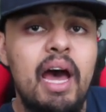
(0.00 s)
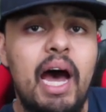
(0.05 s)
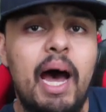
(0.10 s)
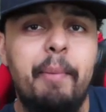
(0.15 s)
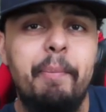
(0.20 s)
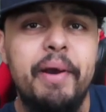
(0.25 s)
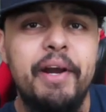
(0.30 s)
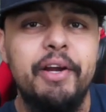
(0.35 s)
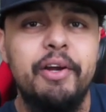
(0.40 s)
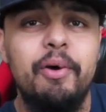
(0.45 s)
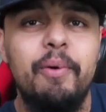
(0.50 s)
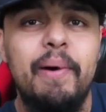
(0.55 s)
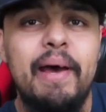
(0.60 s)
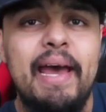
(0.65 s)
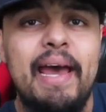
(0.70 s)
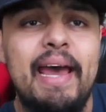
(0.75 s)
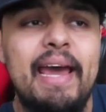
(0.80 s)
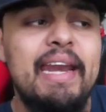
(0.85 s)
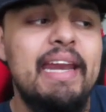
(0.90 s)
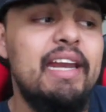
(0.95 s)
I'm going to go
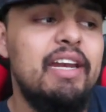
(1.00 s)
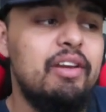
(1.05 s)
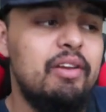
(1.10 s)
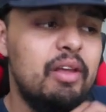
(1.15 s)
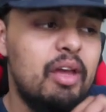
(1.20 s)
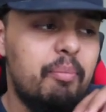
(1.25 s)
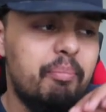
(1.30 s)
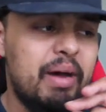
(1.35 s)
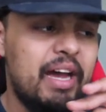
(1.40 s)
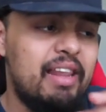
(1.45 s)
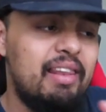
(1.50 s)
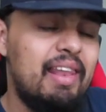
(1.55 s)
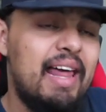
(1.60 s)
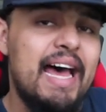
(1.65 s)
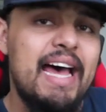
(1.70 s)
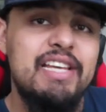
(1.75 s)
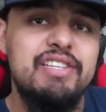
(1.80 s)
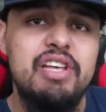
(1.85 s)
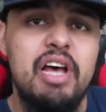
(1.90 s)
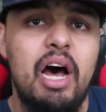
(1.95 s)
ahead and my
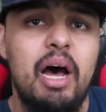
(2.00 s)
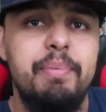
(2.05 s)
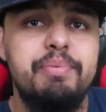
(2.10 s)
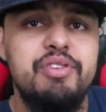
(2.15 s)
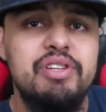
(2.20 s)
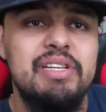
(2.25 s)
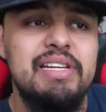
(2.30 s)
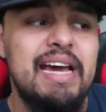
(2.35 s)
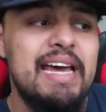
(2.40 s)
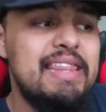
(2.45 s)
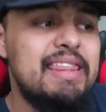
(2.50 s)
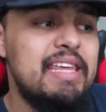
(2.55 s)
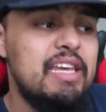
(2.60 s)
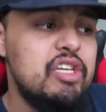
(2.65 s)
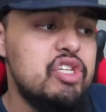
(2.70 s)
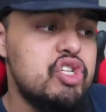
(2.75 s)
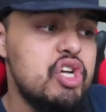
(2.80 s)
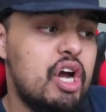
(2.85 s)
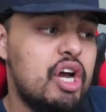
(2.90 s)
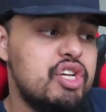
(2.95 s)
last option, I
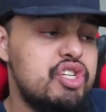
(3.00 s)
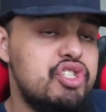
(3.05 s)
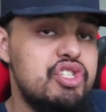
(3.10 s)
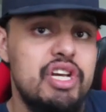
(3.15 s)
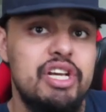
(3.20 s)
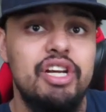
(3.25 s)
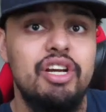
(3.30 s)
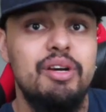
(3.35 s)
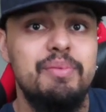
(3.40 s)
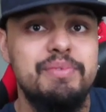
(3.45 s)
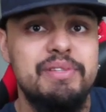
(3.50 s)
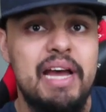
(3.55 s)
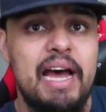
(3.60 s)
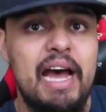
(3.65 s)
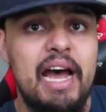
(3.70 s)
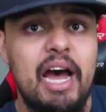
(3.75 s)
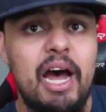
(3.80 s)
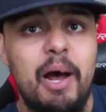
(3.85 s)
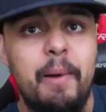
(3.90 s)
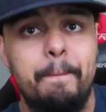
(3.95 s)
think Josh Jacobs.
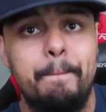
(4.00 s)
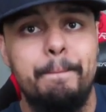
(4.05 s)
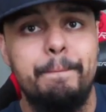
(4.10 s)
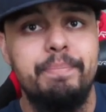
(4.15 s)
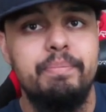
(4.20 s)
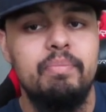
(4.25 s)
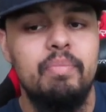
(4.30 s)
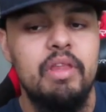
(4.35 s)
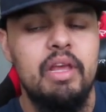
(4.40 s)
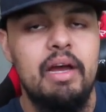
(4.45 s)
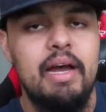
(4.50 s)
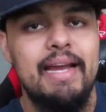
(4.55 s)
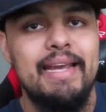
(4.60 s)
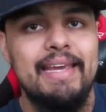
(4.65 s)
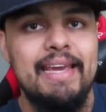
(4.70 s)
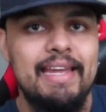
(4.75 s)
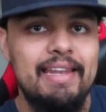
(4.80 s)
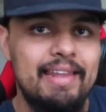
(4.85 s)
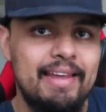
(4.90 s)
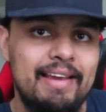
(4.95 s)

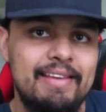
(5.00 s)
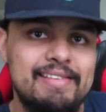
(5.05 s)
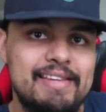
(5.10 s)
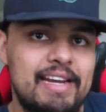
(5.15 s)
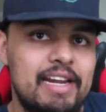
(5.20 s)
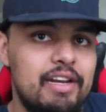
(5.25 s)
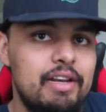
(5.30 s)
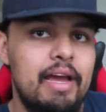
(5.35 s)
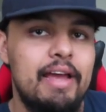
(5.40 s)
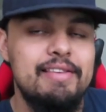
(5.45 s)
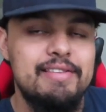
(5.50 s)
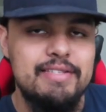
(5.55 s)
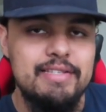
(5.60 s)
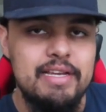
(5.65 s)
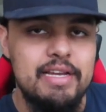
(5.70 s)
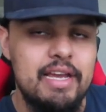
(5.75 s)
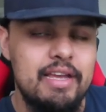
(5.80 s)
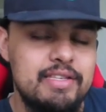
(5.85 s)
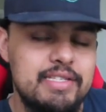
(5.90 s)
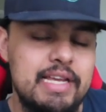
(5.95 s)
Again, like I said, as
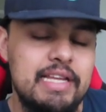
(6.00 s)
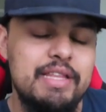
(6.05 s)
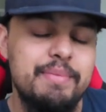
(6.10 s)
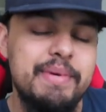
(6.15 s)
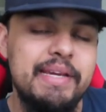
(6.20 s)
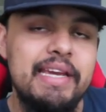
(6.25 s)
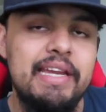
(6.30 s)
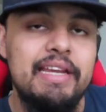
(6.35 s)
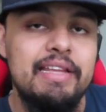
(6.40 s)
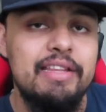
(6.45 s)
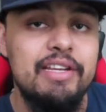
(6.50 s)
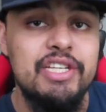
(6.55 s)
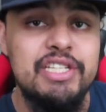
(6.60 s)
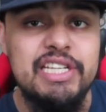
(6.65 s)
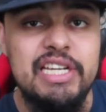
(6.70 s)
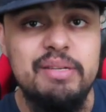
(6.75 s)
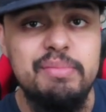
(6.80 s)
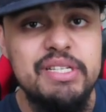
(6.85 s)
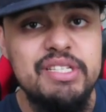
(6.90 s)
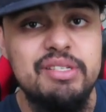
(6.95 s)
at the beginning, there's
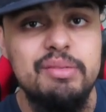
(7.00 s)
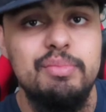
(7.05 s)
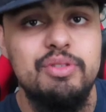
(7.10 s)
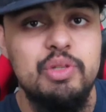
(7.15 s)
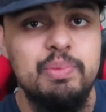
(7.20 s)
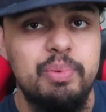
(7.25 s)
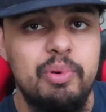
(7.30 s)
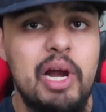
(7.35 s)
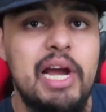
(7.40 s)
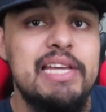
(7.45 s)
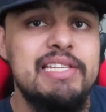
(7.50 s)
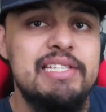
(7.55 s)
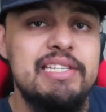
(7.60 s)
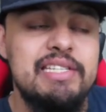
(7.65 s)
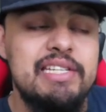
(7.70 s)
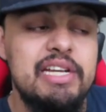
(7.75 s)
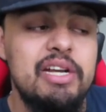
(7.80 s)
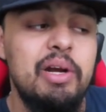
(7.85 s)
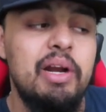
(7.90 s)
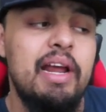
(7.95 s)
going to be some surprises
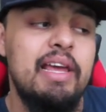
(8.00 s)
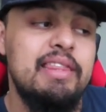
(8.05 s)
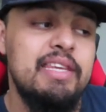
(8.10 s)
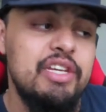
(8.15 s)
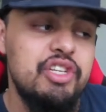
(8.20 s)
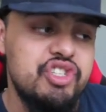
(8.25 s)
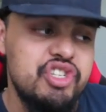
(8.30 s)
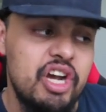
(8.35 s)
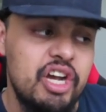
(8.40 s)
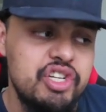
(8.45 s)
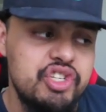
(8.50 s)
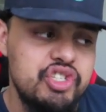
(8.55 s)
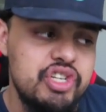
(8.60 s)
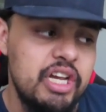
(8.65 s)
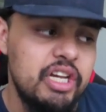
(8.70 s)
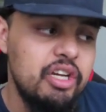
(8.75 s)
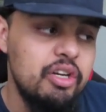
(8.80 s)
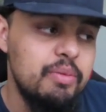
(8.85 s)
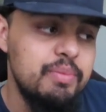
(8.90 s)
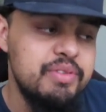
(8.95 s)
here, and I think Josh
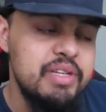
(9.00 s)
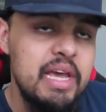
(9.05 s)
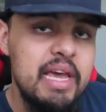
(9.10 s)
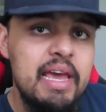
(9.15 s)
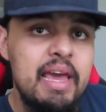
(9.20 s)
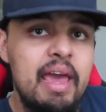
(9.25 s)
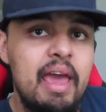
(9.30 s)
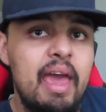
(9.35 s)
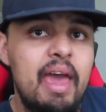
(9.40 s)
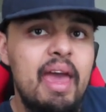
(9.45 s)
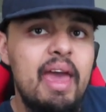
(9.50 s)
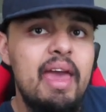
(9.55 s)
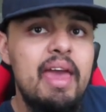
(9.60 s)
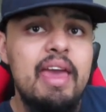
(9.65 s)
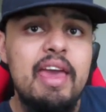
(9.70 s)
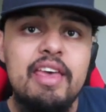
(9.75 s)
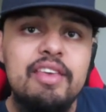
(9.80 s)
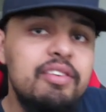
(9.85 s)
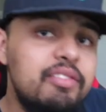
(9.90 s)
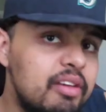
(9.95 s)
Jacobs
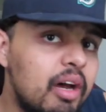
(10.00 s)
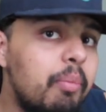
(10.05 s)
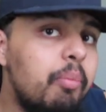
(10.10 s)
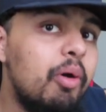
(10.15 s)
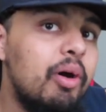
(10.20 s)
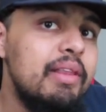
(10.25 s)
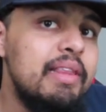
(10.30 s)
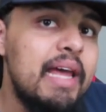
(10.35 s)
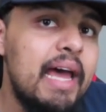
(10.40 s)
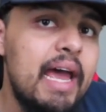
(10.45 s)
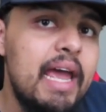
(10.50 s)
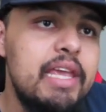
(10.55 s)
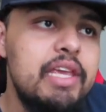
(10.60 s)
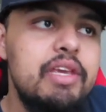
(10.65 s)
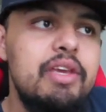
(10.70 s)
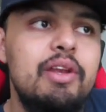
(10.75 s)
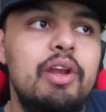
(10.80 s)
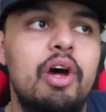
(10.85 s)
is someone that,